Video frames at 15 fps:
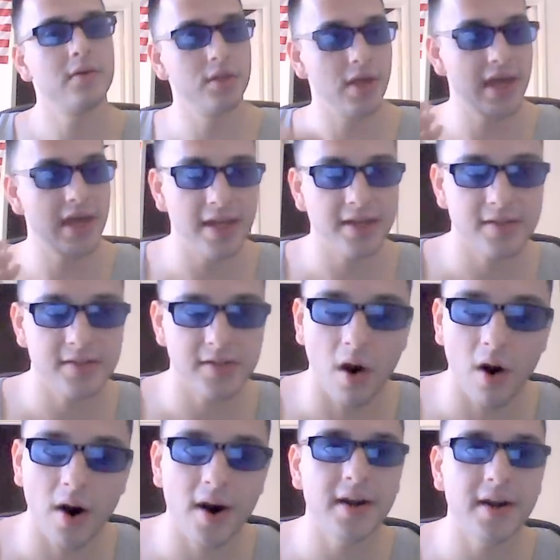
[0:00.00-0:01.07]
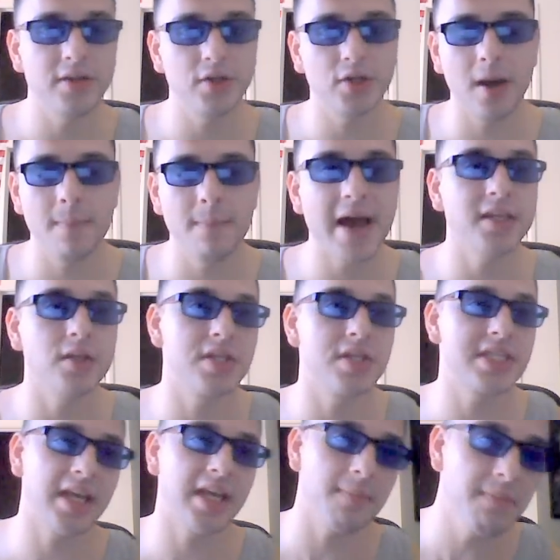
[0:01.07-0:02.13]
You hit hard, you come back, you
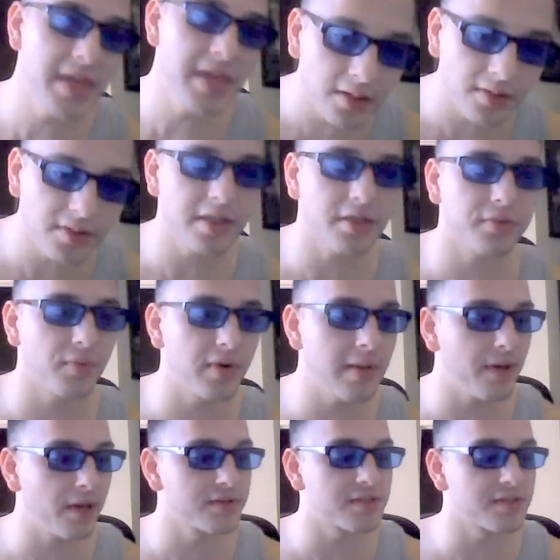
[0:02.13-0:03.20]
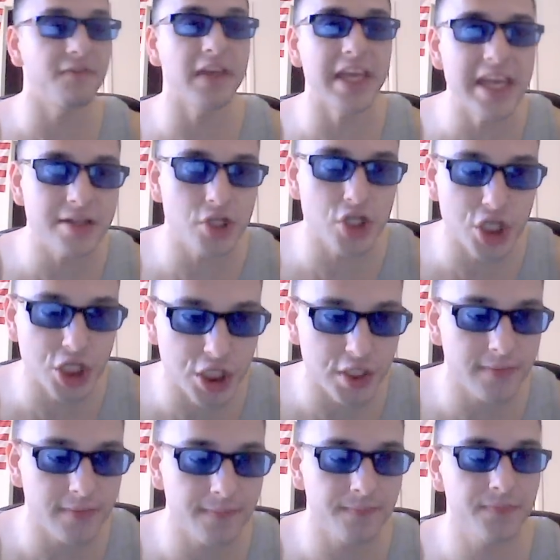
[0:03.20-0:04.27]
take immediately 3 pills of each.
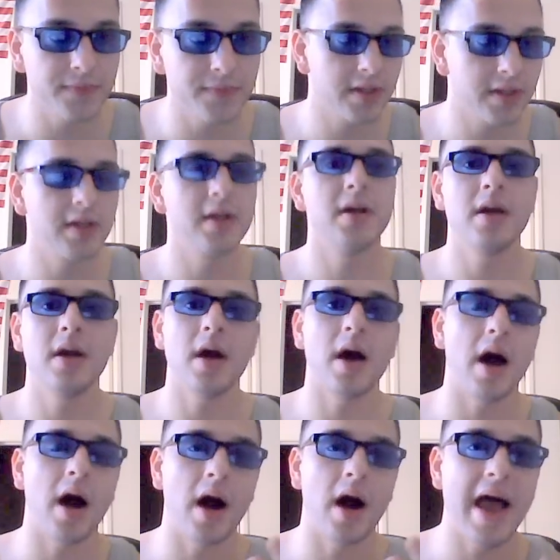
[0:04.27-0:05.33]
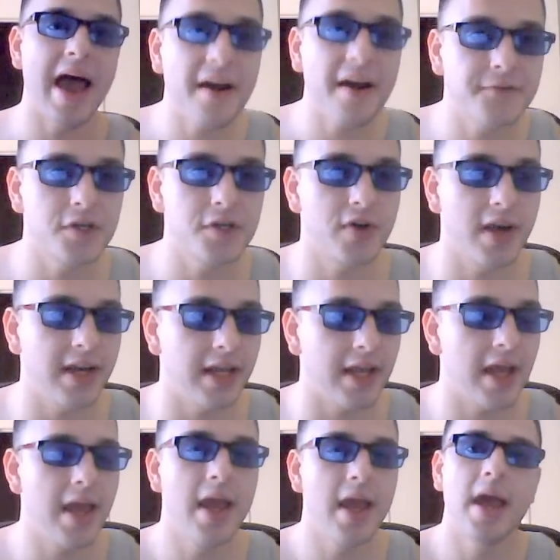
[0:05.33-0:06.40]
After training.
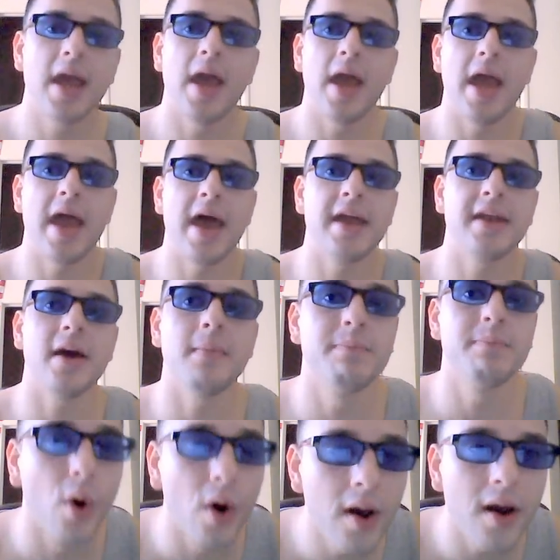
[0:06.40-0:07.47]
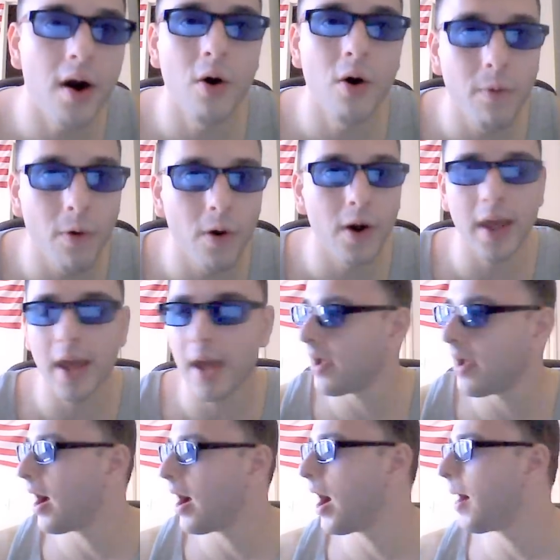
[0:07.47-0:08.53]
And boy, oh boy,
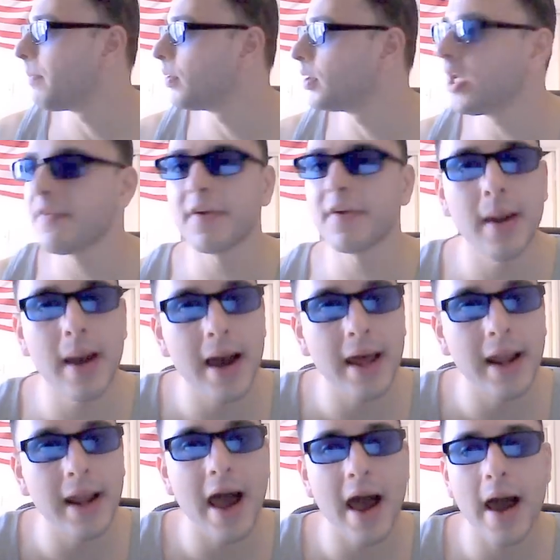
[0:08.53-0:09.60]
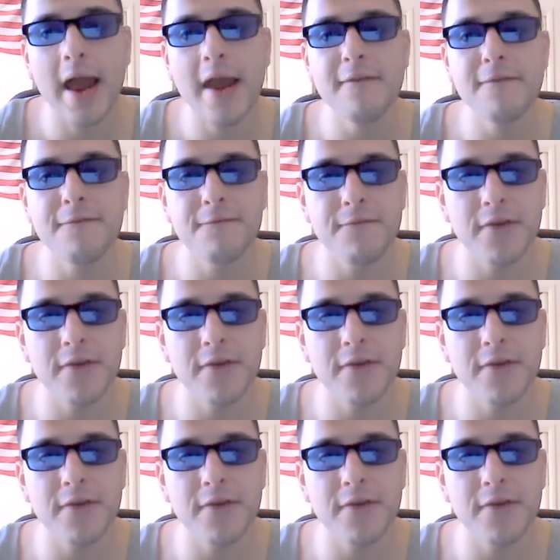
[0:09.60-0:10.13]
believe it or not, I